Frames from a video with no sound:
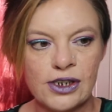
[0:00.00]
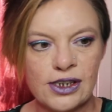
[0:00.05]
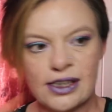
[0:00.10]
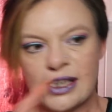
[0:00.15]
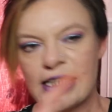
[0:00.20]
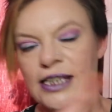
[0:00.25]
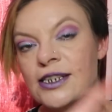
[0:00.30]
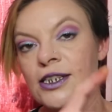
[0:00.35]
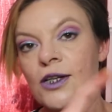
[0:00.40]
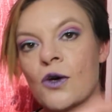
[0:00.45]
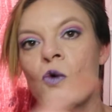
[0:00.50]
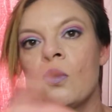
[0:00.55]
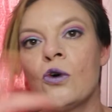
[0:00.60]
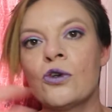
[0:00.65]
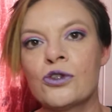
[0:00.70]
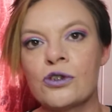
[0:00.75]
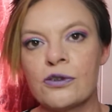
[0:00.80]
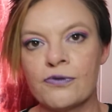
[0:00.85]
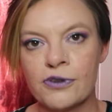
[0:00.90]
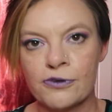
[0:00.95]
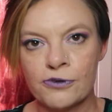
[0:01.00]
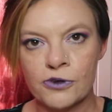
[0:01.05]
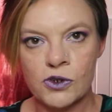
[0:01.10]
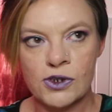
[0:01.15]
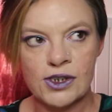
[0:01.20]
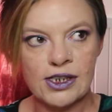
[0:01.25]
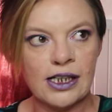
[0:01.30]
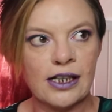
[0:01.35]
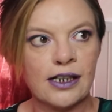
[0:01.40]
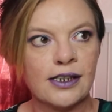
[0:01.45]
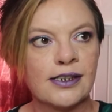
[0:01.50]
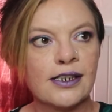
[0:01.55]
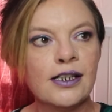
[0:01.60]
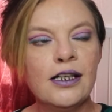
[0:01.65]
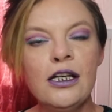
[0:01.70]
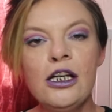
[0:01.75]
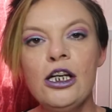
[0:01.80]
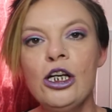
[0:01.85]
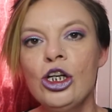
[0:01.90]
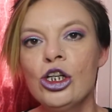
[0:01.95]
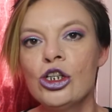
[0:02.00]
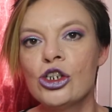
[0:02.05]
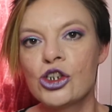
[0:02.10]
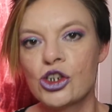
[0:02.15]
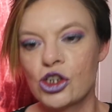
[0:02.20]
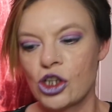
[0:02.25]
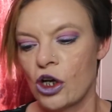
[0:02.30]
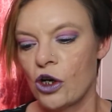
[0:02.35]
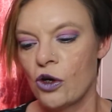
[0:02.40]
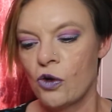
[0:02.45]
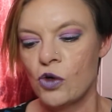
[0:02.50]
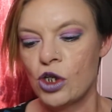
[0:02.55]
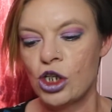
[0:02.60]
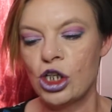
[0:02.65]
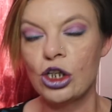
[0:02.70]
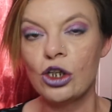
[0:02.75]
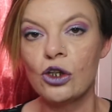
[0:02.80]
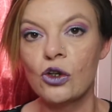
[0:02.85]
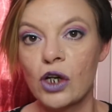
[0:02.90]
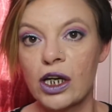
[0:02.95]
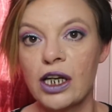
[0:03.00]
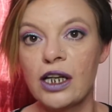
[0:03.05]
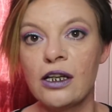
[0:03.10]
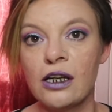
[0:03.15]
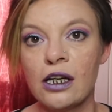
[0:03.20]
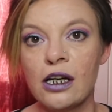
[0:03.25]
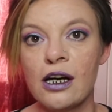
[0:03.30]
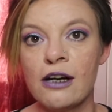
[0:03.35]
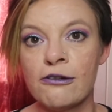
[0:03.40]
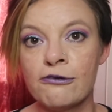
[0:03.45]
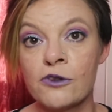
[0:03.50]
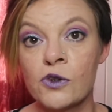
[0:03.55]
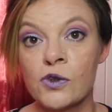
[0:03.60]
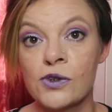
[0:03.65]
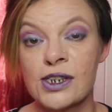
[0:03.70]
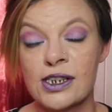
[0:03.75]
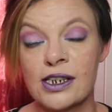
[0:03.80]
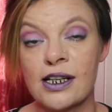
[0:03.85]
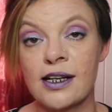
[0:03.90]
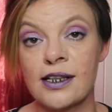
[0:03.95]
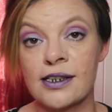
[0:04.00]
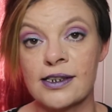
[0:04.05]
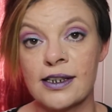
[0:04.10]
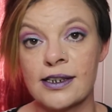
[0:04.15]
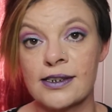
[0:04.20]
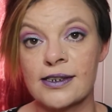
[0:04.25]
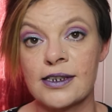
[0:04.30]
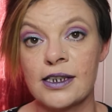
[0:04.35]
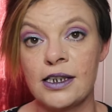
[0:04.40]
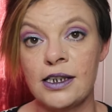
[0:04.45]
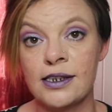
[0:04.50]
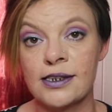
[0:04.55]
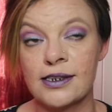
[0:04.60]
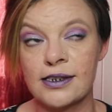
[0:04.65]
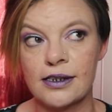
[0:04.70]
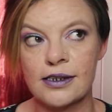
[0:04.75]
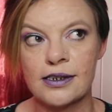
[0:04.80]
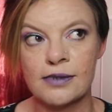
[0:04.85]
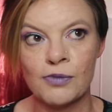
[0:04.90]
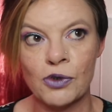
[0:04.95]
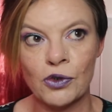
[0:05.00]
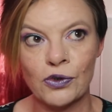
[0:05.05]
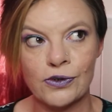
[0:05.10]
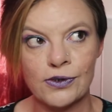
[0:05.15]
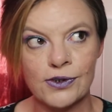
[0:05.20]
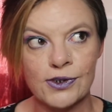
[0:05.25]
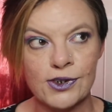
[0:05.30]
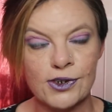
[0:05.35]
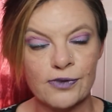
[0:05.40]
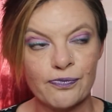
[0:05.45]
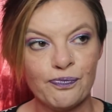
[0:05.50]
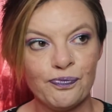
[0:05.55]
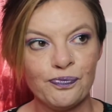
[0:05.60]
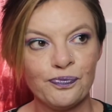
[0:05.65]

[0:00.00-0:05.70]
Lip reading: it's a quarter of the full size, so you're looking at a full size lasting you 6 months.